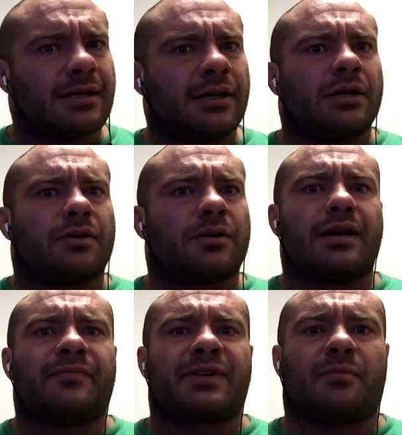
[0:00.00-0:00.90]
right?
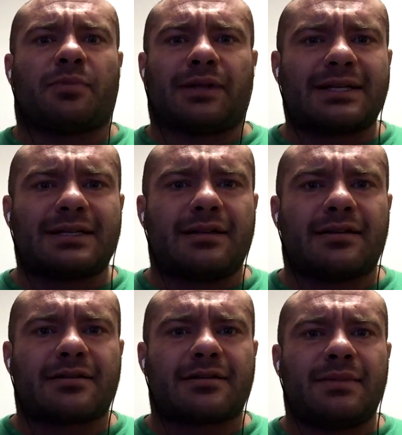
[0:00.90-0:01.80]
Complexity
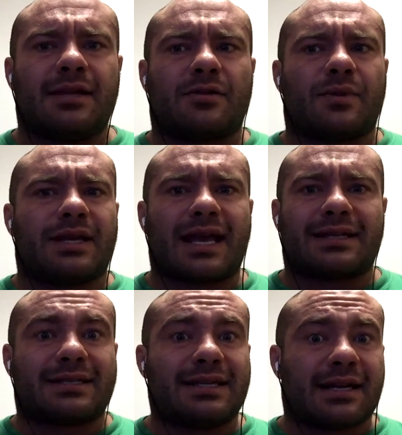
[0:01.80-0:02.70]
doesn't mean that we can't
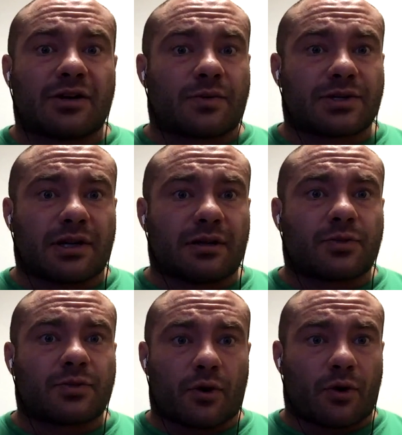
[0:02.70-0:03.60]
see an end result when
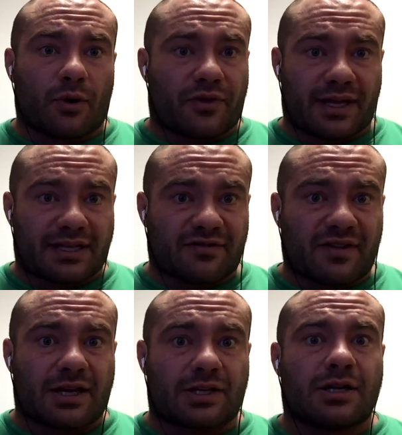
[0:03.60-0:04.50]
the whole thing is
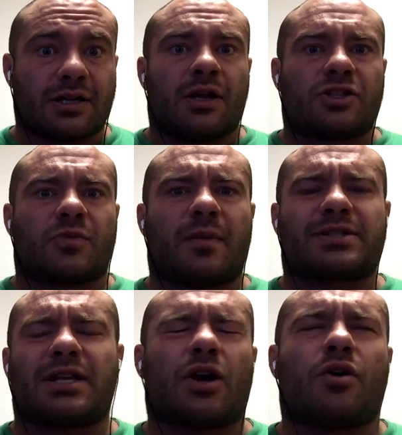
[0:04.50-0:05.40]
finished. So people say,
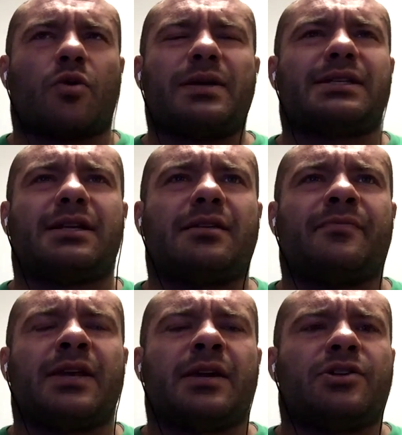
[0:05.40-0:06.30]
oh, obesity
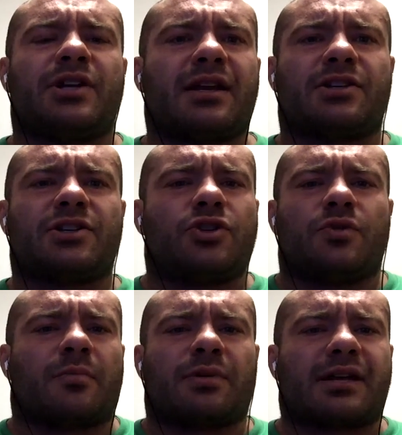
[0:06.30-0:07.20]
genetics is too
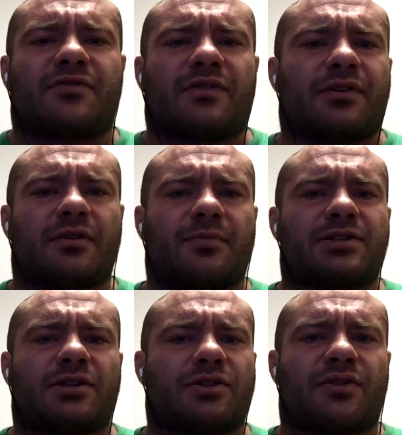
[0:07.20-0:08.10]
complex for there to be
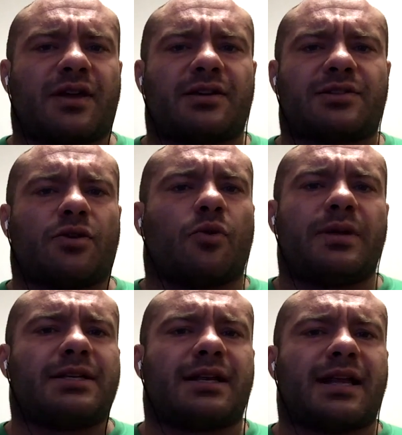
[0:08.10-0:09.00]
such a thing as
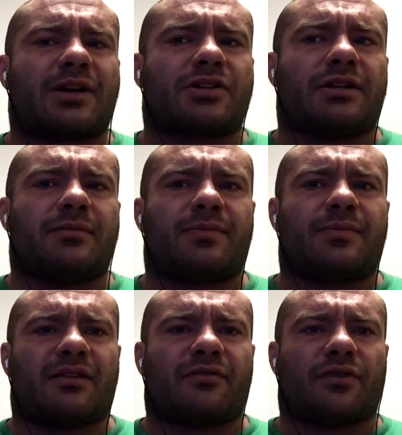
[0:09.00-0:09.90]
obesity actually being
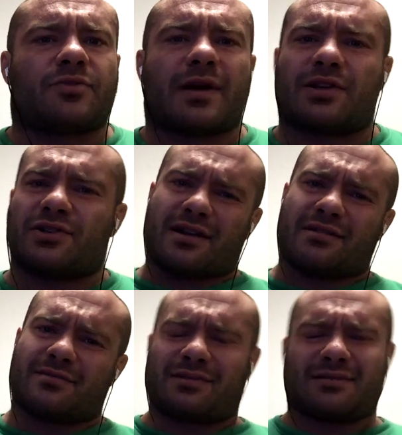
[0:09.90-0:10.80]
influenced by genetics.
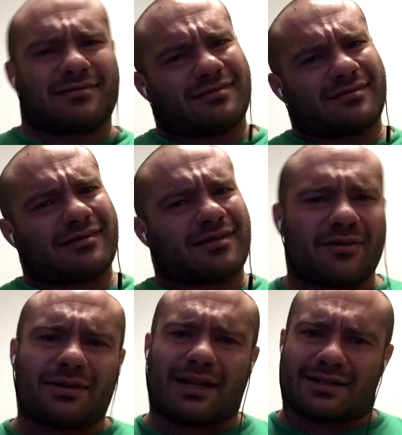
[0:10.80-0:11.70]
Hold
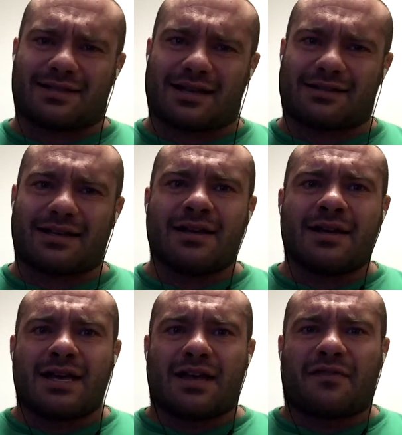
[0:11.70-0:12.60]
on a sec. Like,
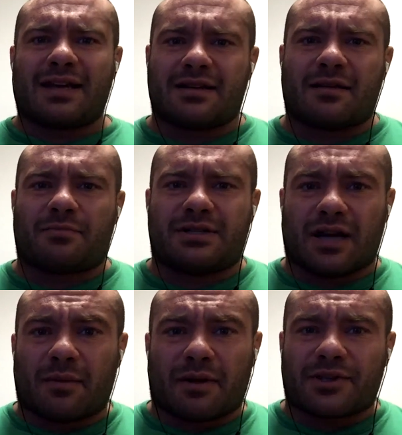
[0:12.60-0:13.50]
if I dump
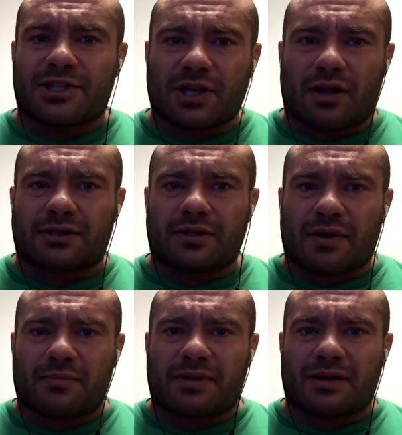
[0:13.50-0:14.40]
double the salt in
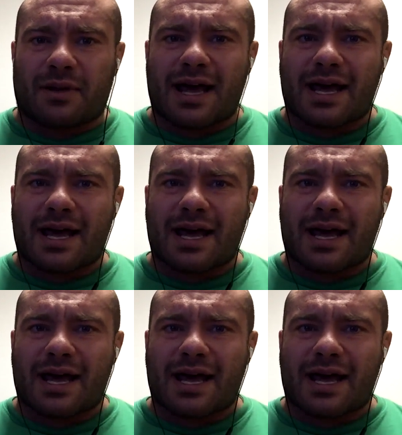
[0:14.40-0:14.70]
pumpkin pie,